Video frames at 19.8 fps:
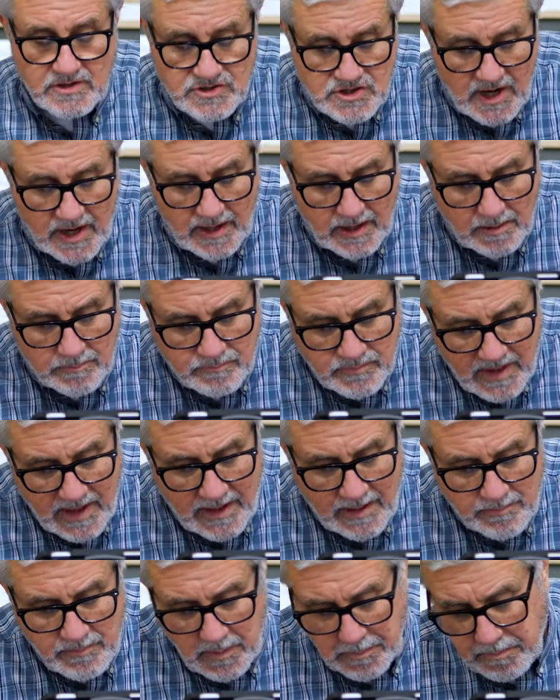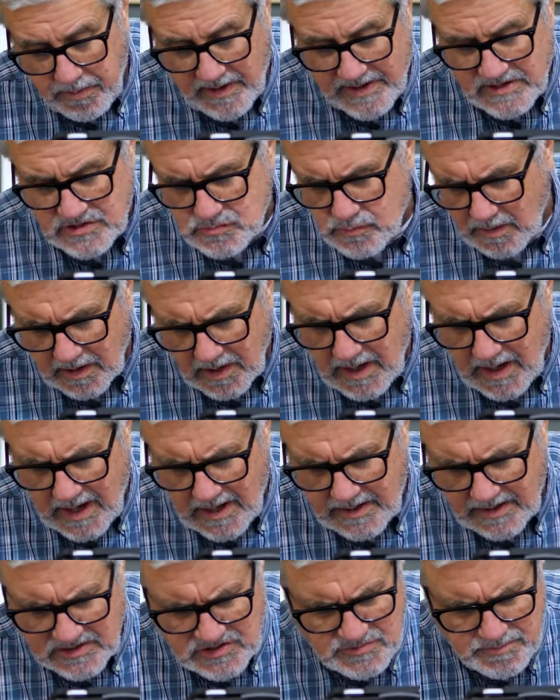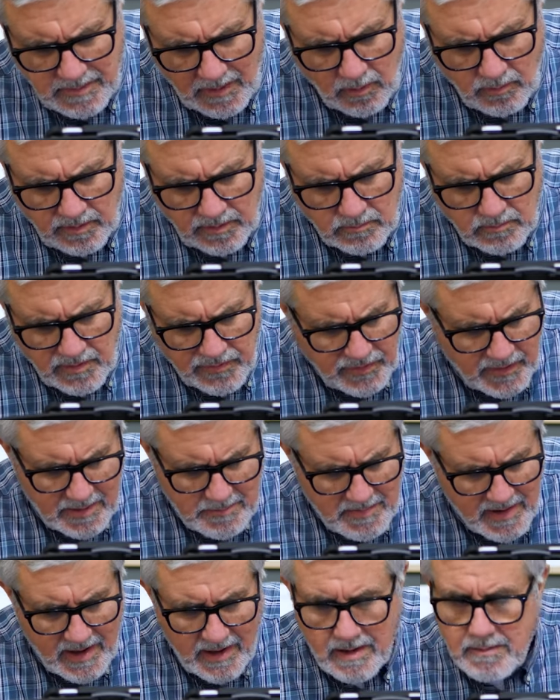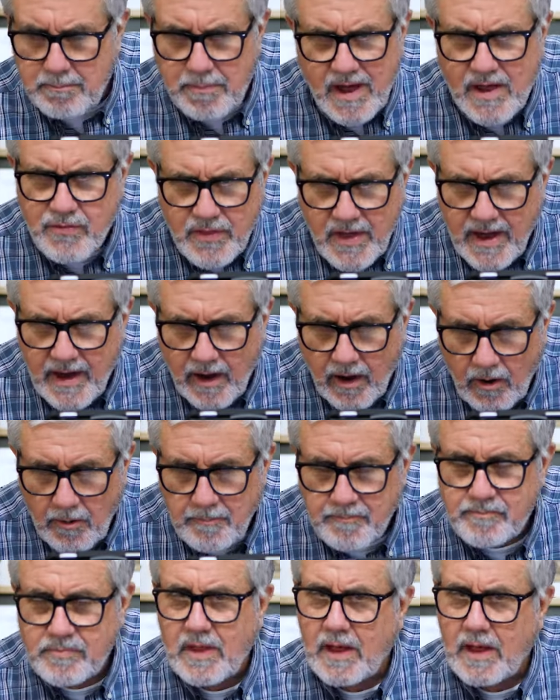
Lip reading: Jacob named the place where God had spoken with him Bethel.